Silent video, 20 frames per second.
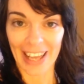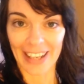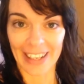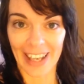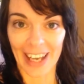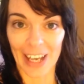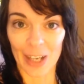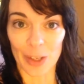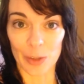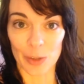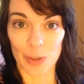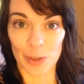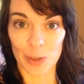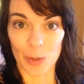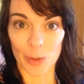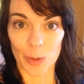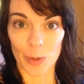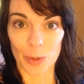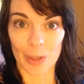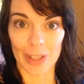and how
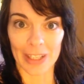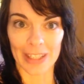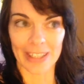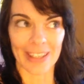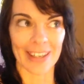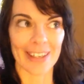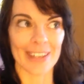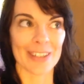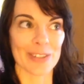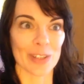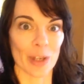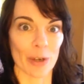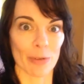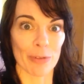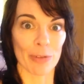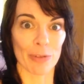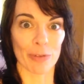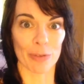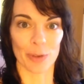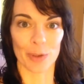you get yourself
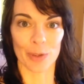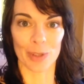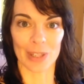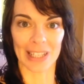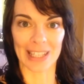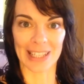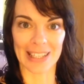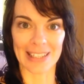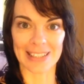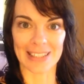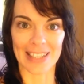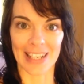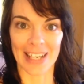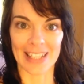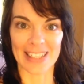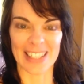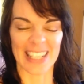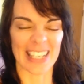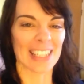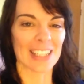through these
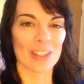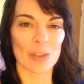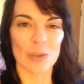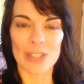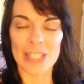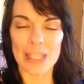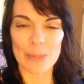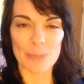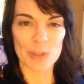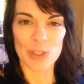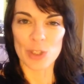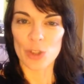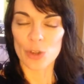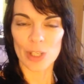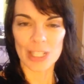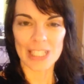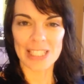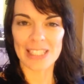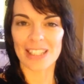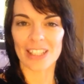days. Any little tips and
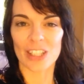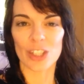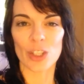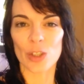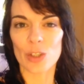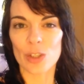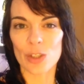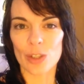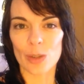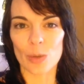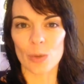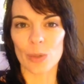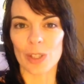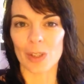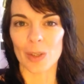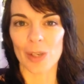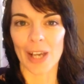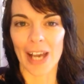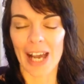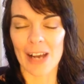tricks that you do or
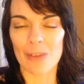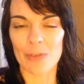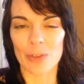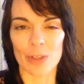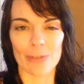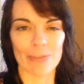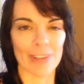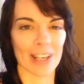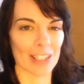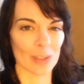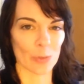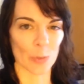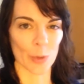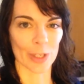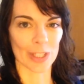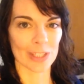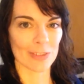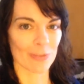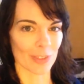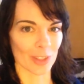that you have that you found that
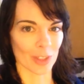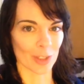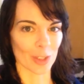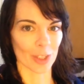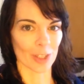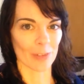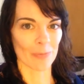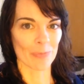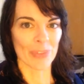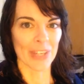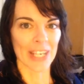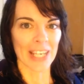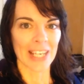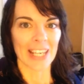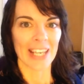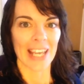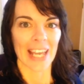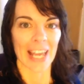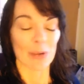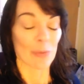works for you.
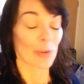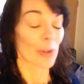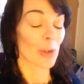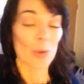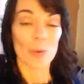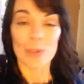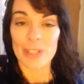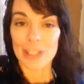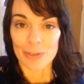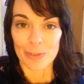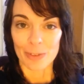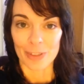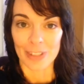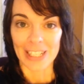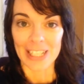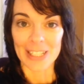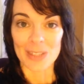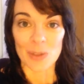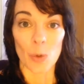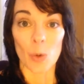We're all different.
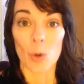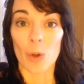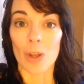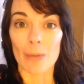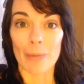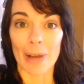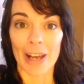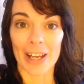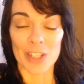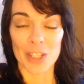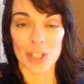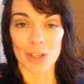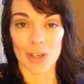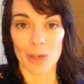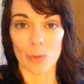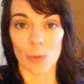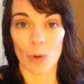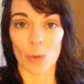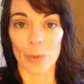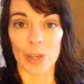It's all about
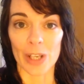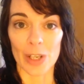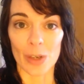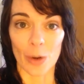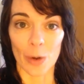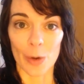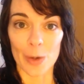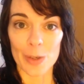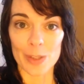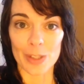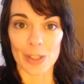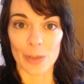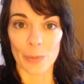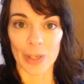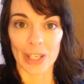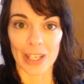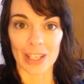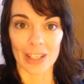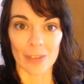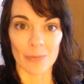sharing what we know so that we
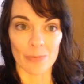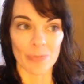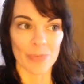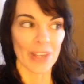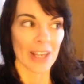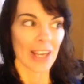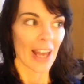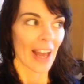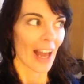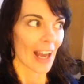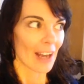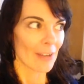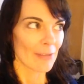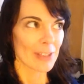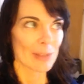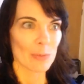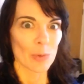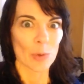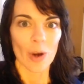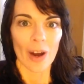can have
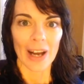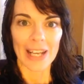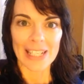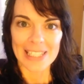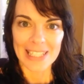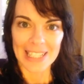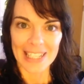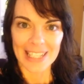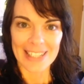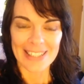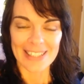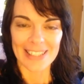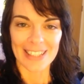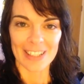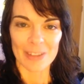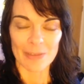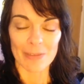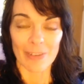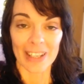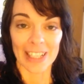some more ideas
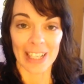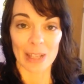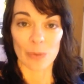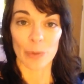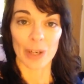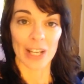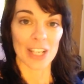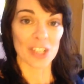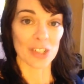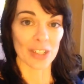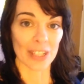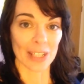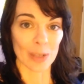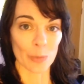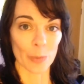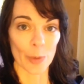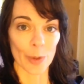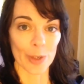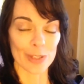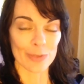and find out what actually
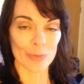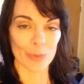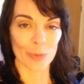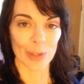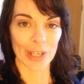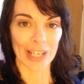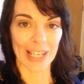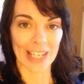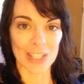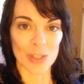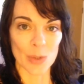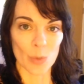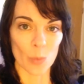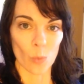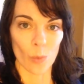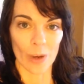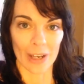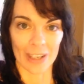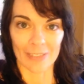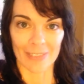works for each
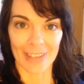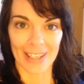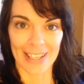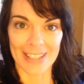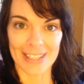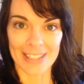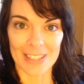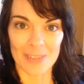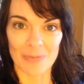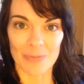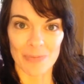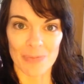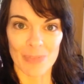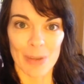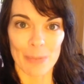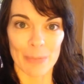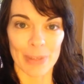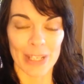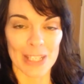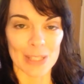one of us.
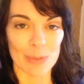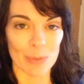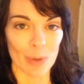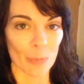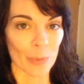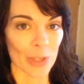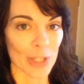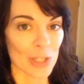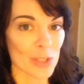Because when we